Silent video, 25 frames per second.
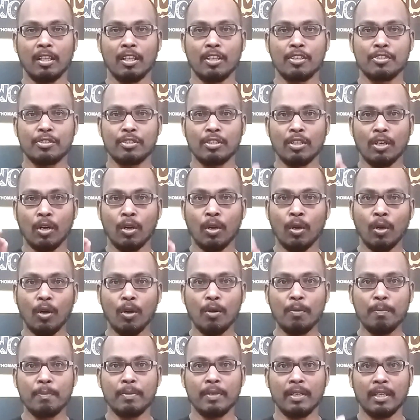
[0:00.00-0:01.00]
So the
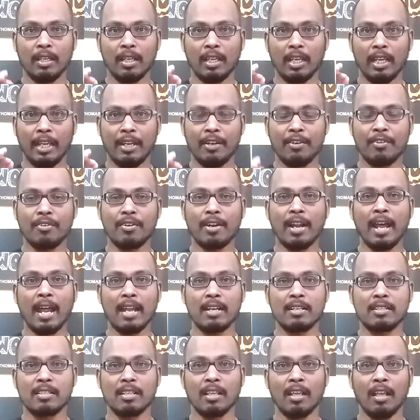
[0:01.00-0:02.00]
hope in
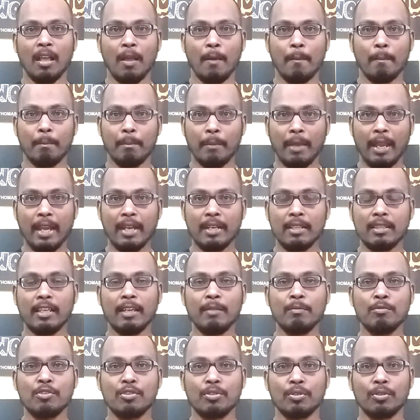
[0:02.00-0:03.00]
rats made
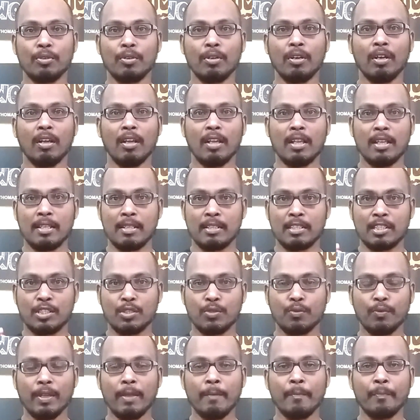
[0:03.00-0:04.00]
them to
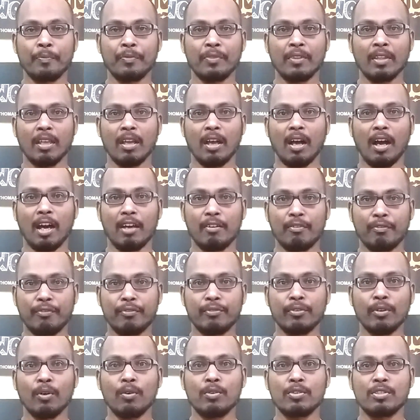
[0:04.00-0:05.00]
swim or
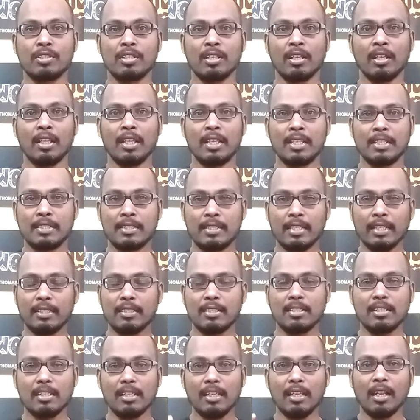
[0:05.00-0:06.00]
float
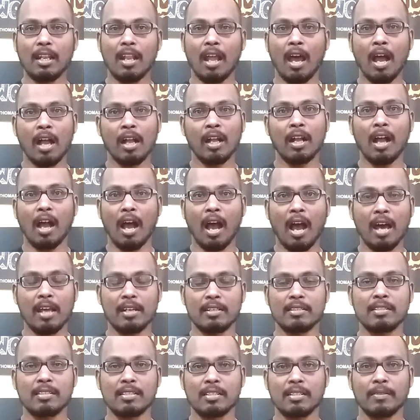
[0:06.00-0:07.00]
60 long
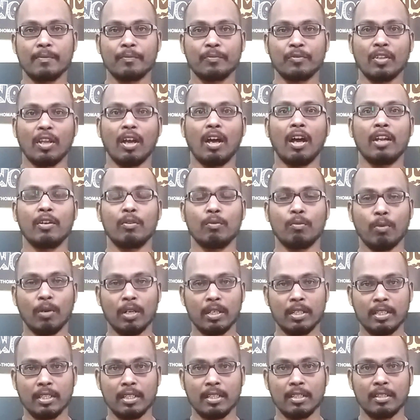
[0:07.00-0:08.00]
hours on
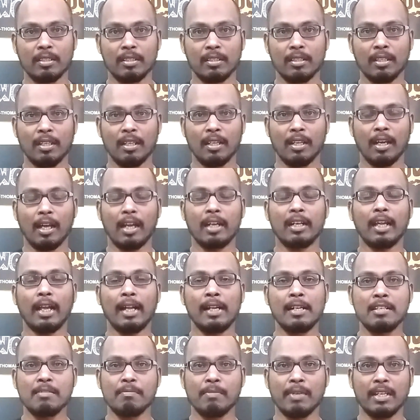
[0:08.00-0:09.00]
water, and
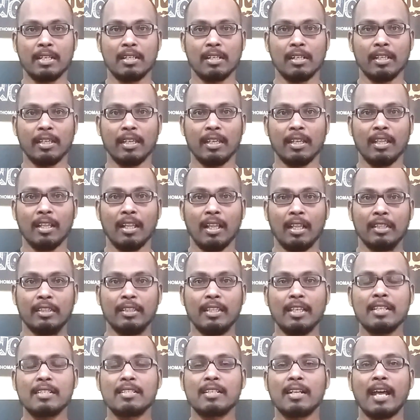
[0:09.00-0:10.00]
ultimately
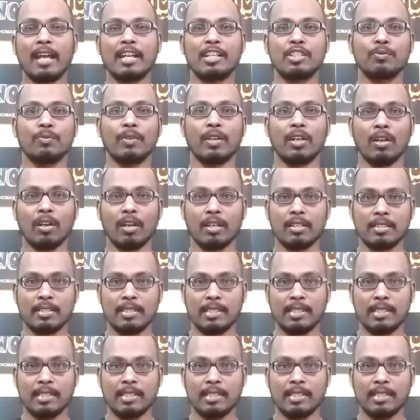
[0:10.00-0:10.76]
these rats were not